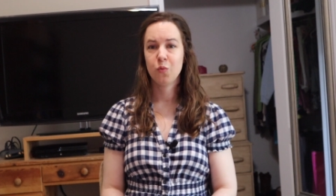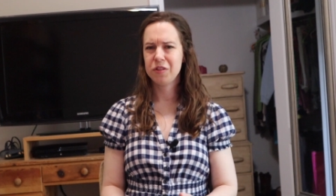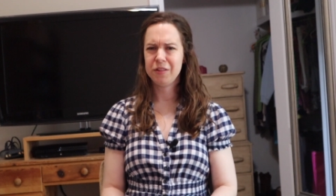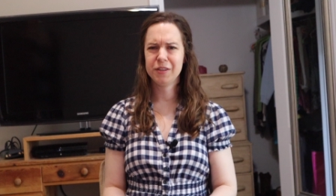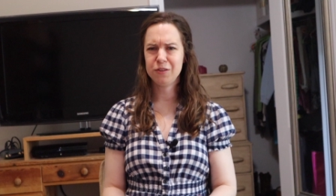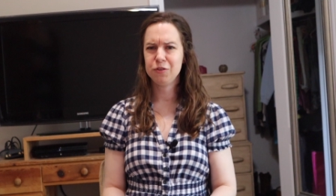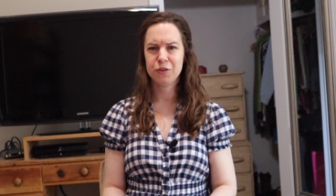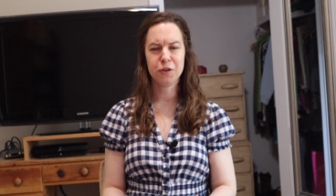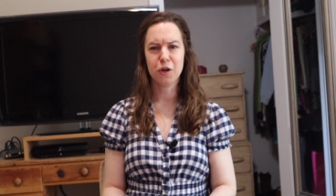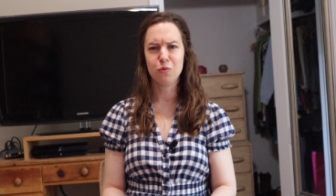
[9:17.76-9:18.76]
With little
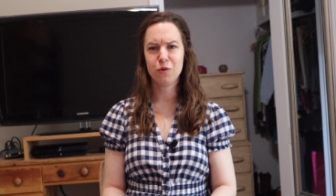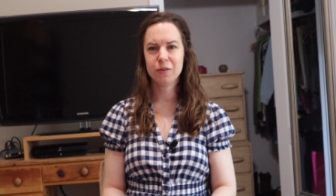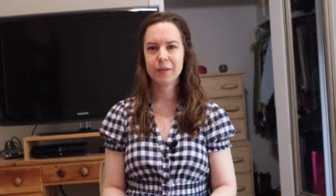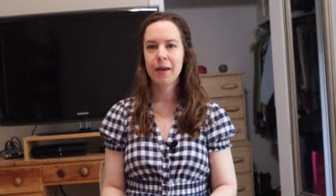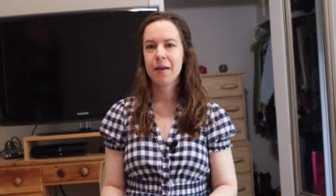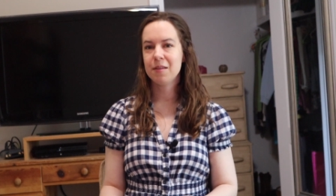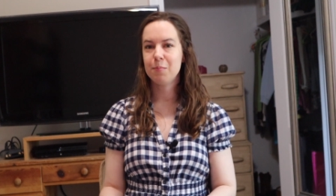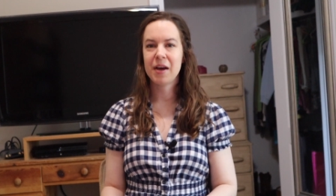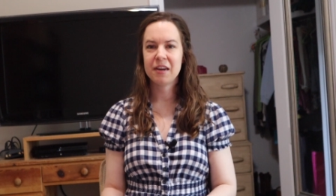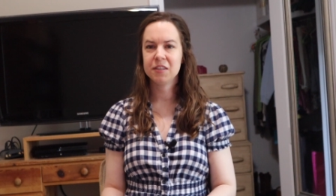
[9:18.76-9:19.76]
to go on, the
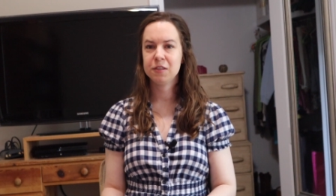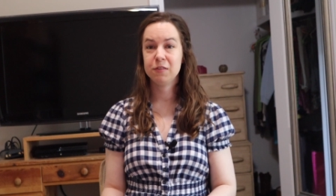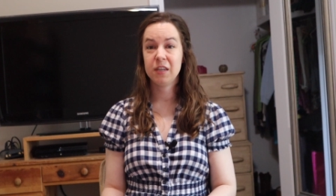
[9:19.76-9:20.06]
Maddux